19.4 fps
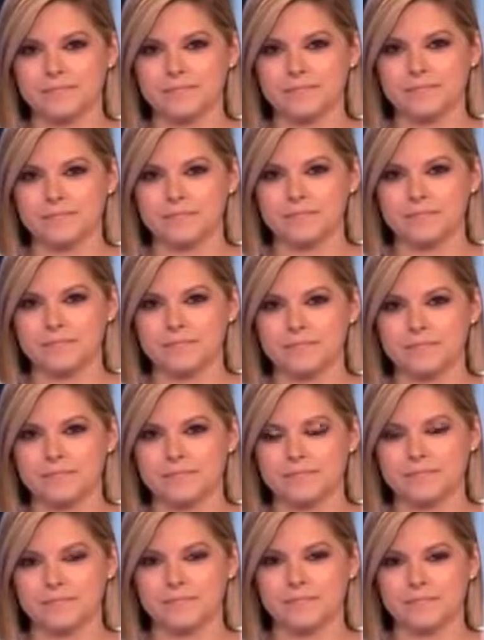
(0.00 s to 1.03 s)

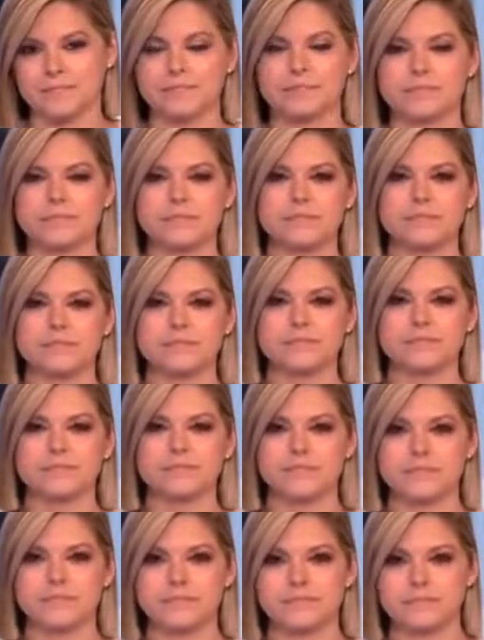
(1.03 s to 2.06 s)

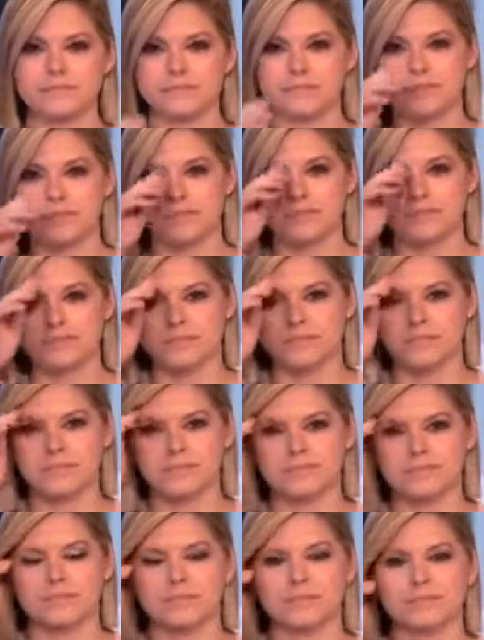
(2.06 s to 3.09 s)

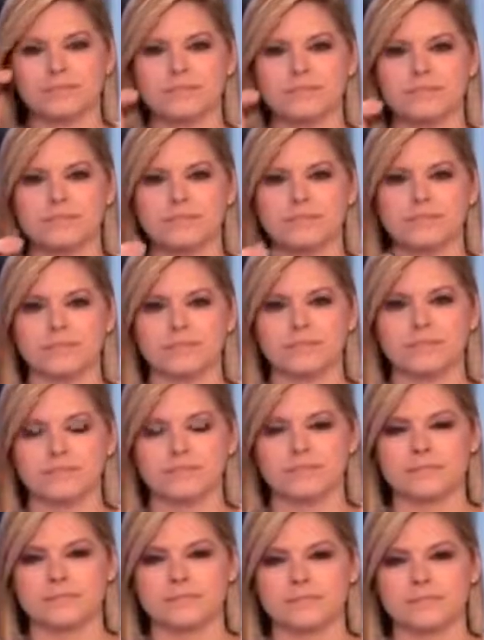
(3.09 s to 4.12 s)

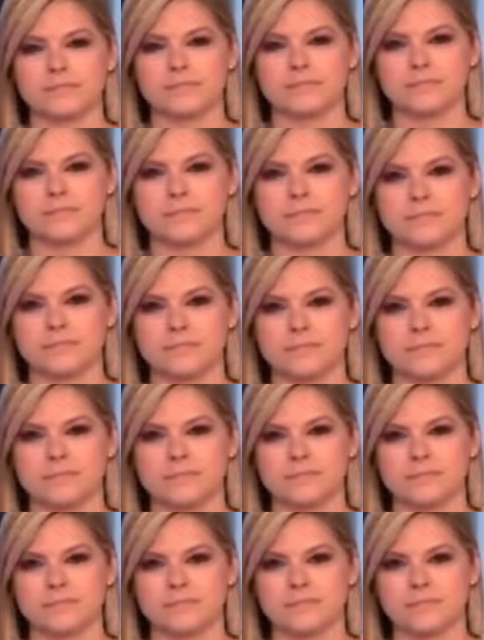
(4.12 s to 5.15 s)

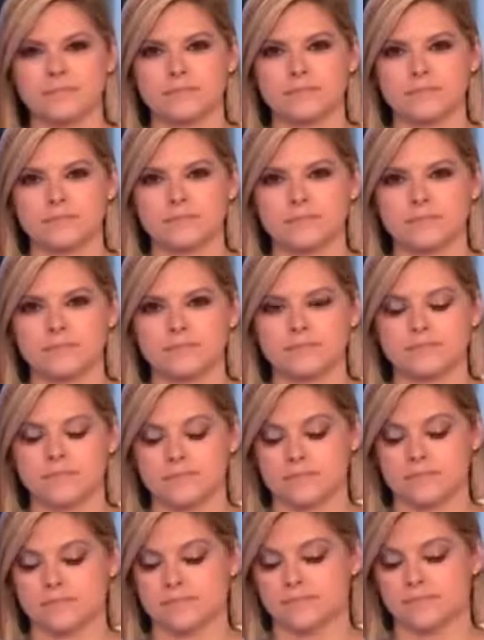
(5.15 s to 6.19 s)

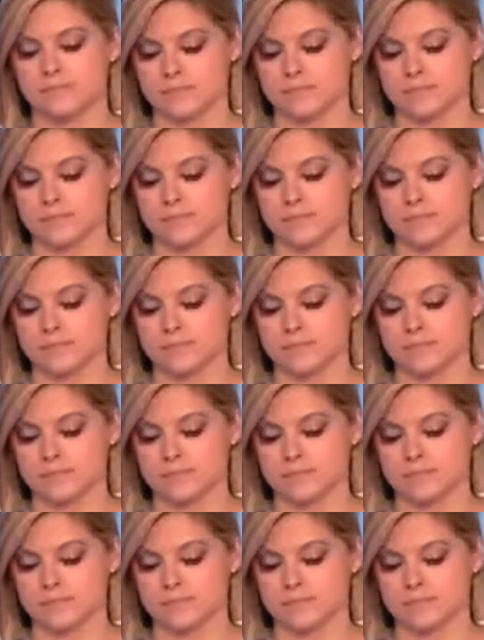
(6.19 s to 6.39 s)
(silent)